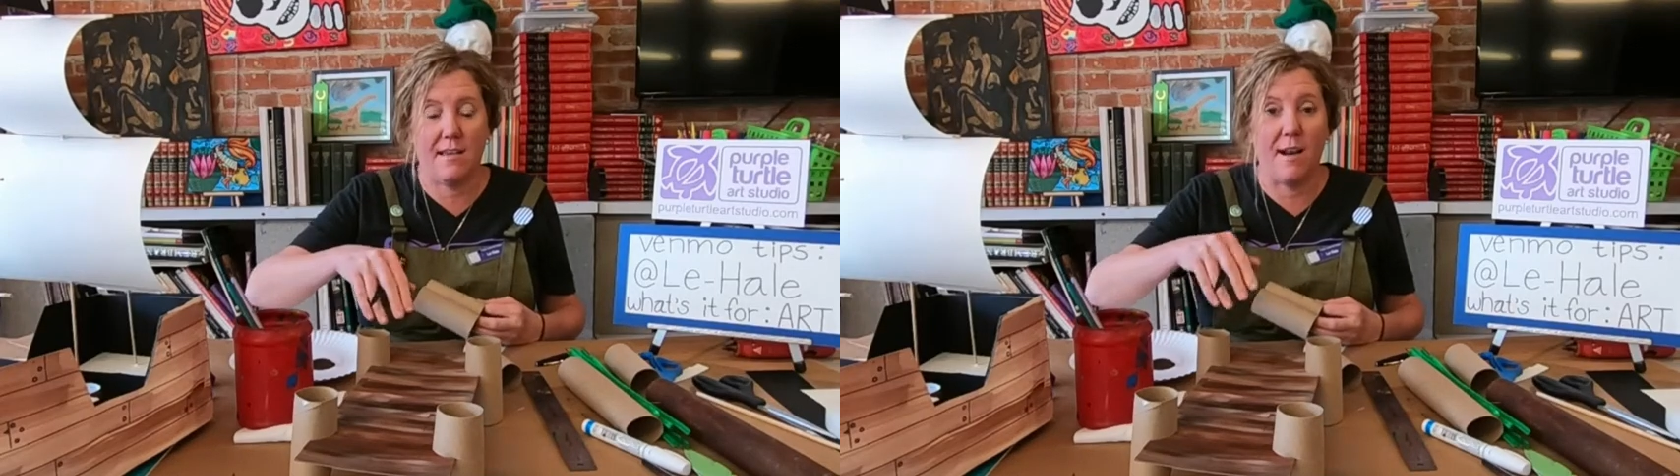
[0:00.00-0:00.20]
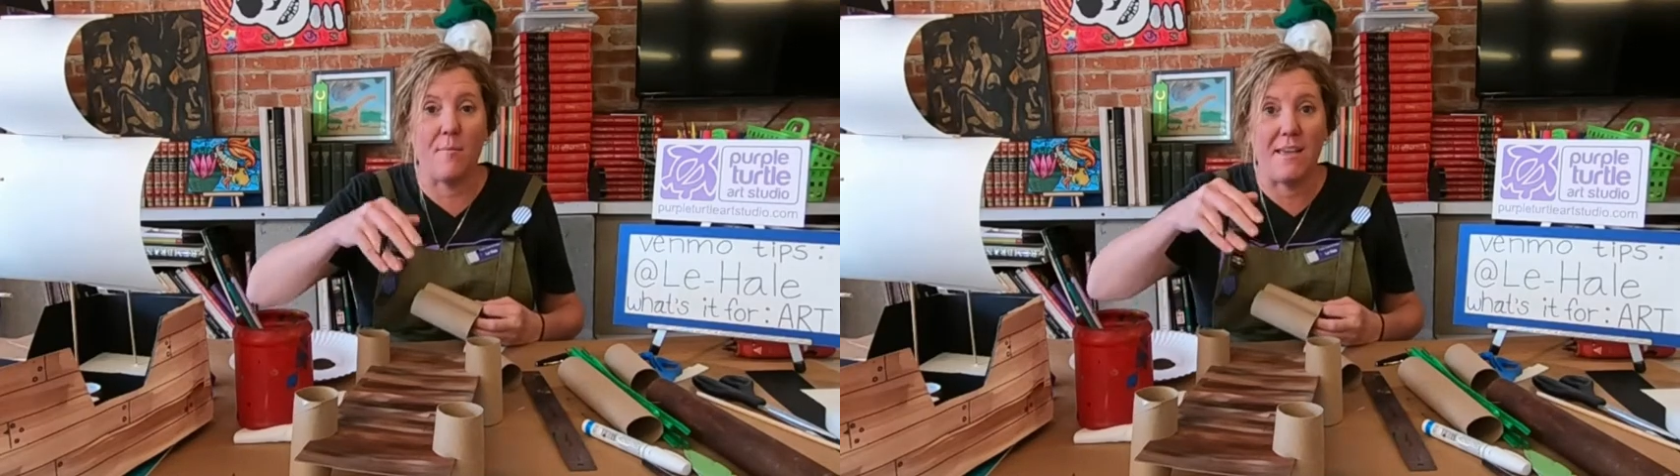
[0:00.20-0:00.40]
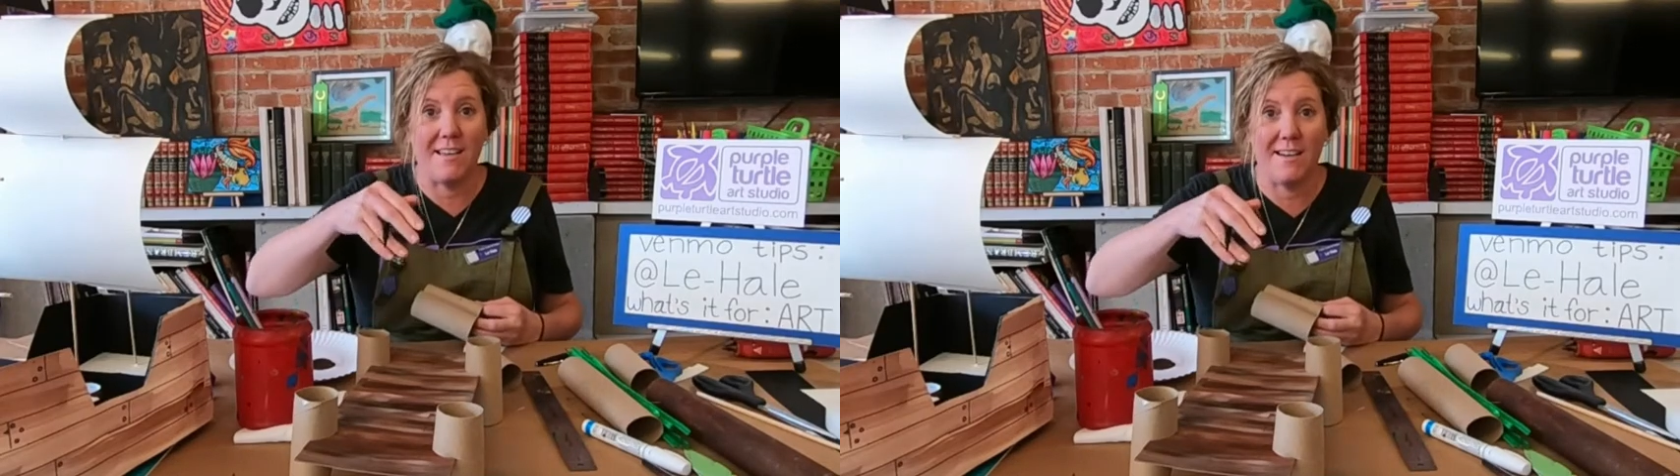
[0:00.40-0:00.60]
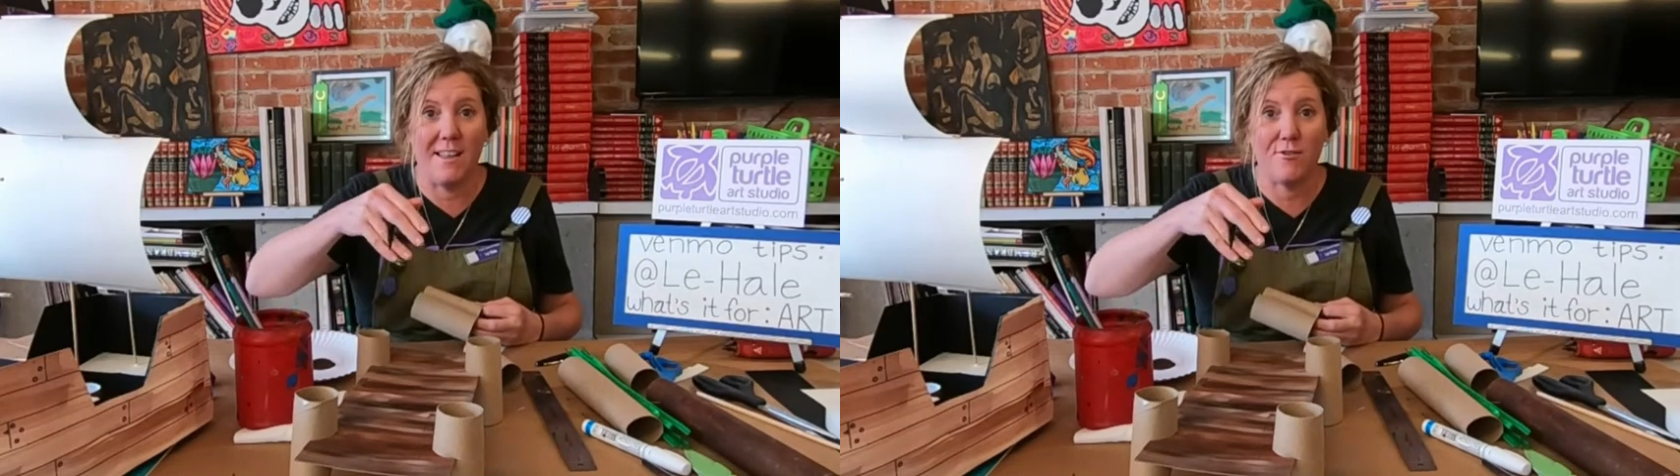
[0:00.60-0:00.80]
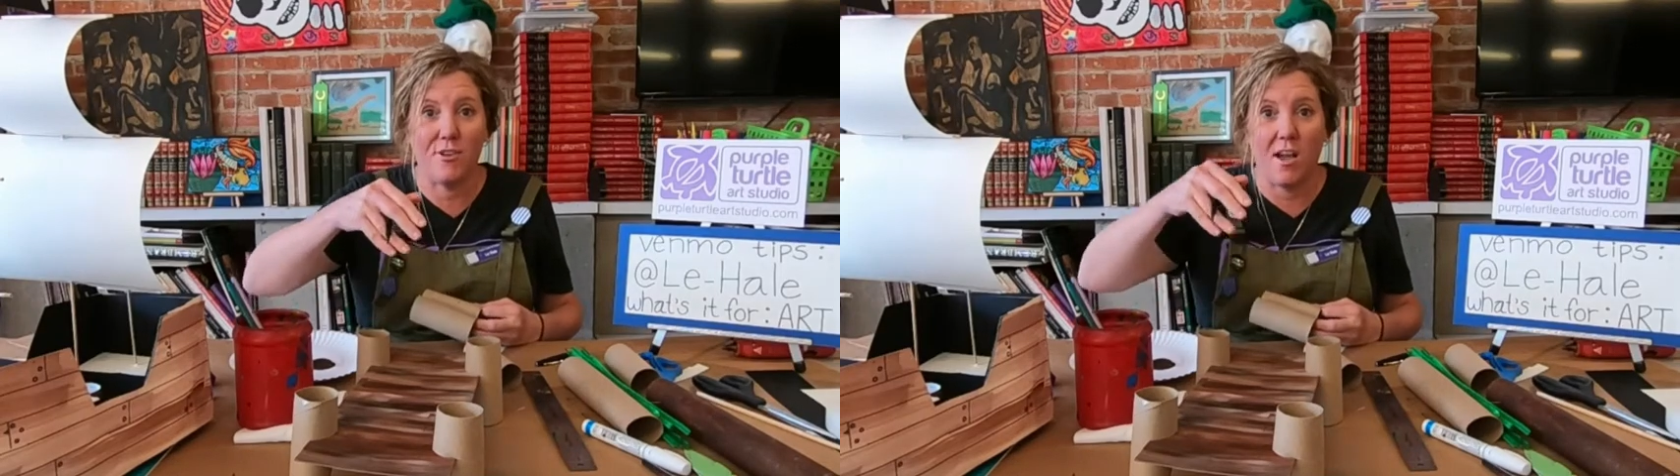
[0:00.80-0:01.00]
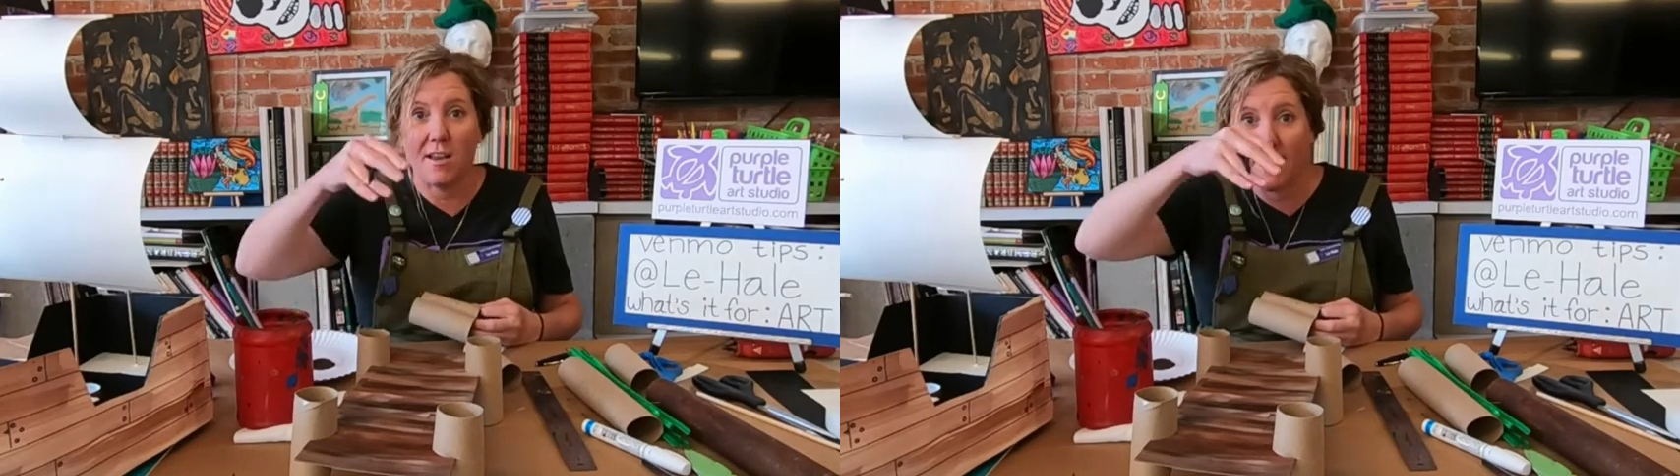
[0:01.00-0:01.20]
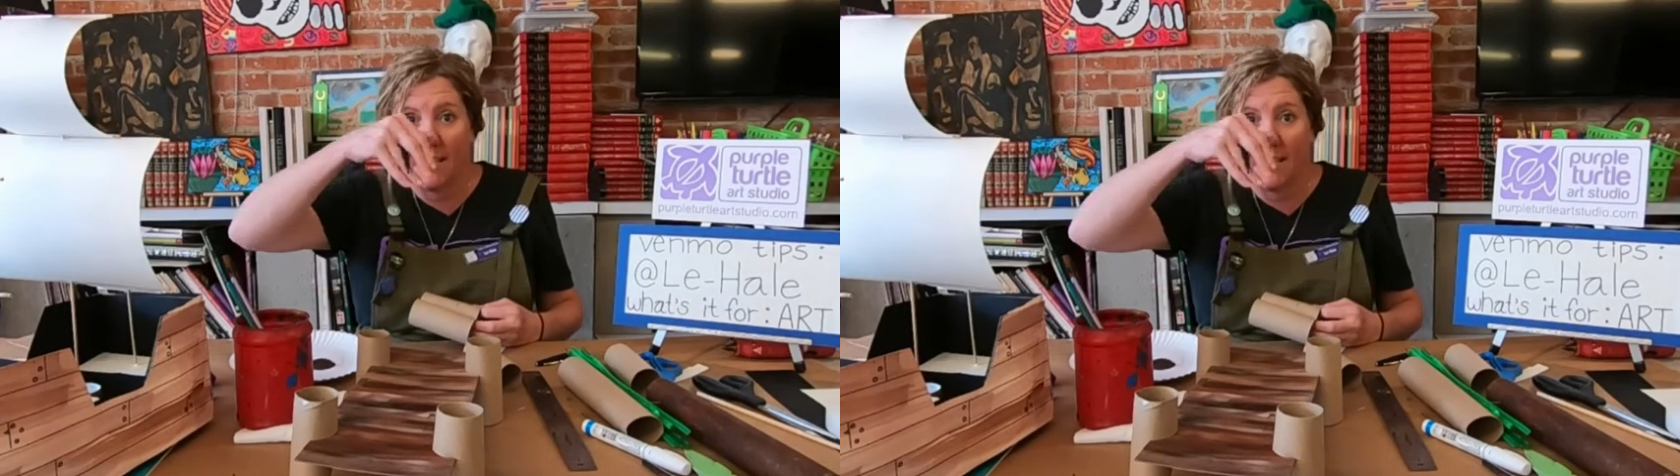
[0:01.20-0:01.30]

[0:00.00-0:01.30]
and I'm making another dock,